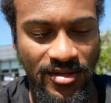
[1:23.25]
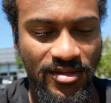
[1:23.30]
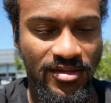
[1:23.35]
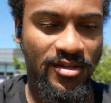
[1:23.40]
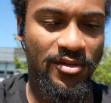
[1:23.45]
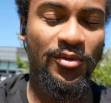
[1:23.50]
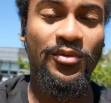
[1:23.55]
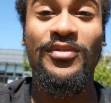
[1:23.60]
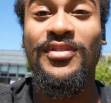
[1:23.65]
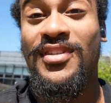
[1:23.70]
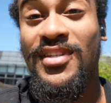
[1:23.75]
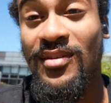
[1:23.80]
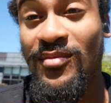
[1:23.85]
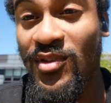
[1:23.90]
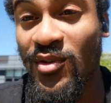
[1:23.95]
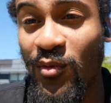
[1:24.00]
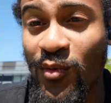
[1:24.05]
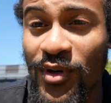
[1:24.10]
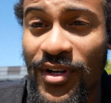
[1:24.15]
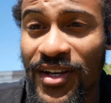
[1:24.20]
they don't seem
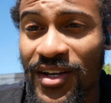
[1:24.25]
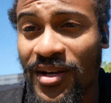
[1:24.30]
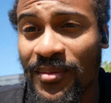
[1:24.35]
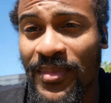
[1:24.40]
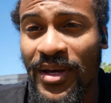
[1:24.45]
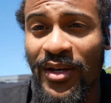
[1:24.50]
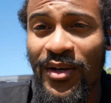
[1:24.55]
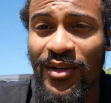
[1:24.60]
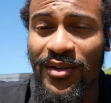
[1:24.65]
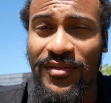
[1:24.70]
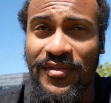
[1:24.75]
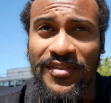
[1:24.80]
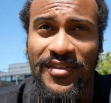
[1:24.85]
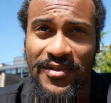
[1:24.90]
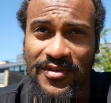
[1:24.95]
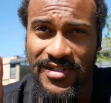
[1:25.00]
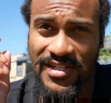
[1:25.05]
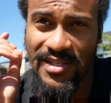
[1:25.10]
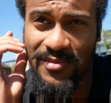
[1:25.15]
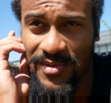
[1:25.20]
to want to come out of
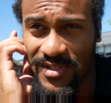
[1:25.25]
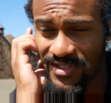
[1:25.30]
their deep